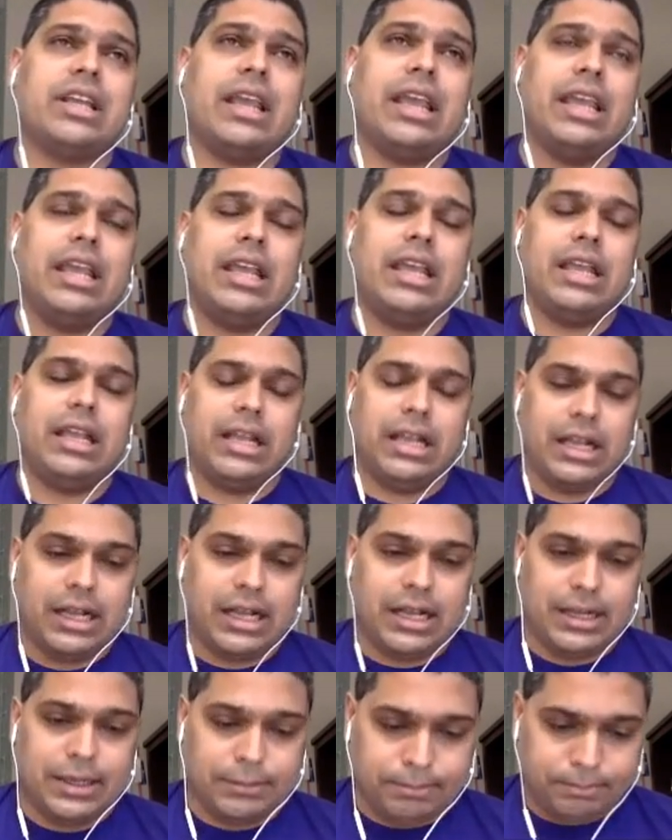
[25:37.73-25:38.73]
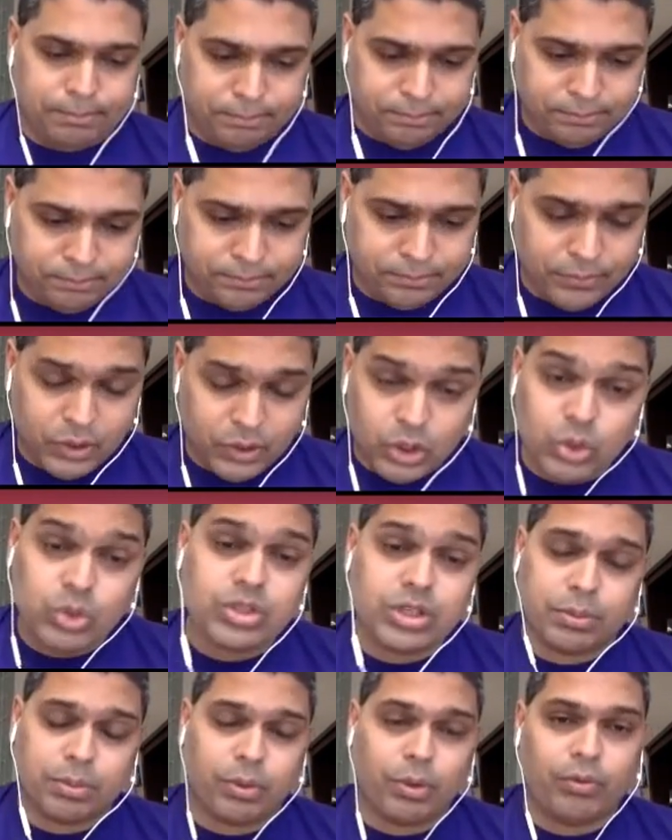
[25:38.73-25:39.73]
a um,
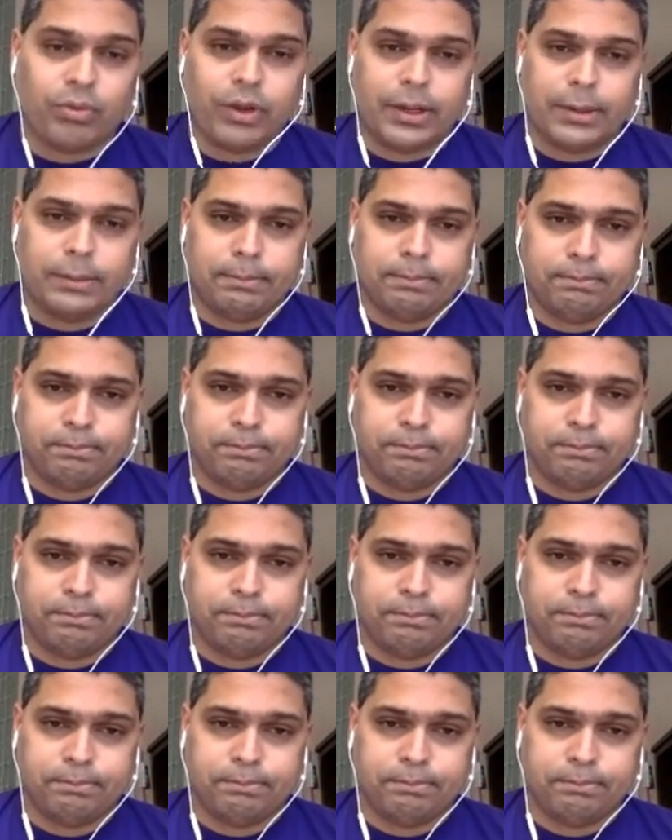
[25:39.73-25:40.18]
user profile?